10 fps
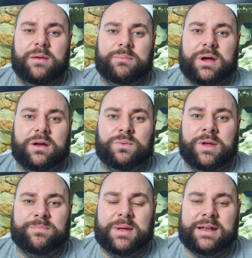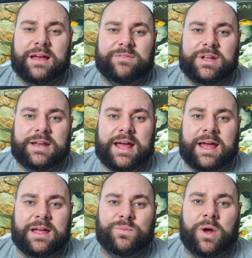but we've been having
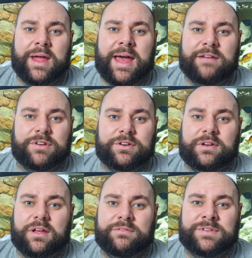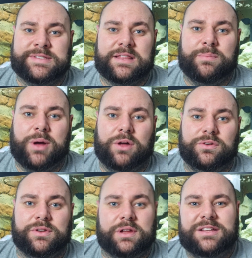a white heron visit the
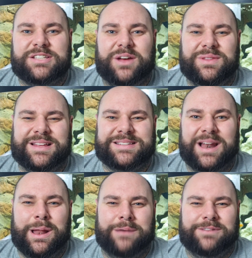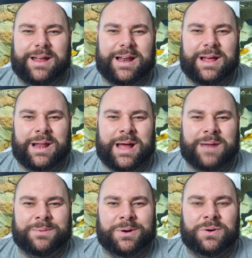pond. So this lovely little
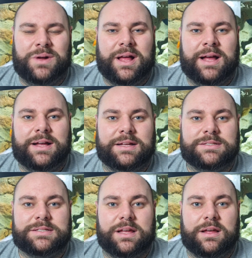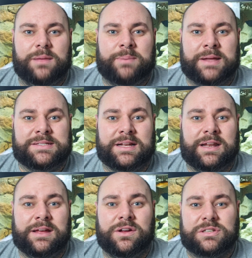animal has
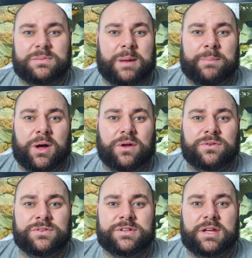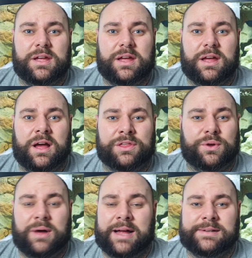basically gone to my pond. I
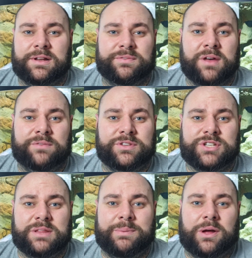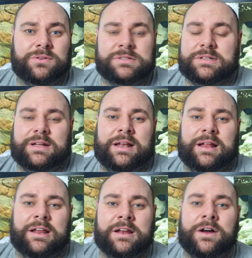thought I had enough coverage in the pond,
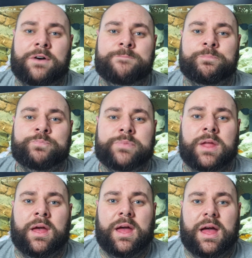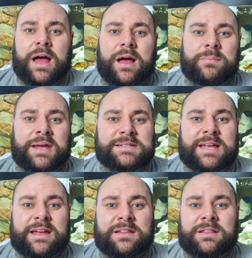clearly not. It's
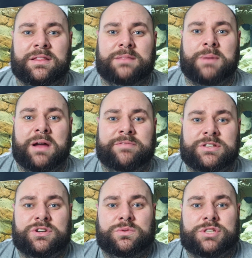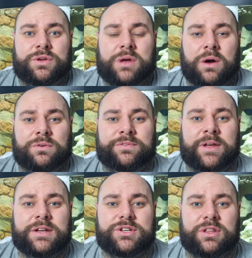eaten my original two
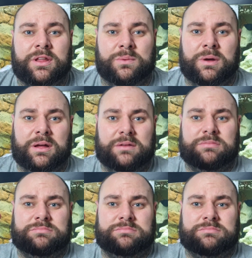goldfish that were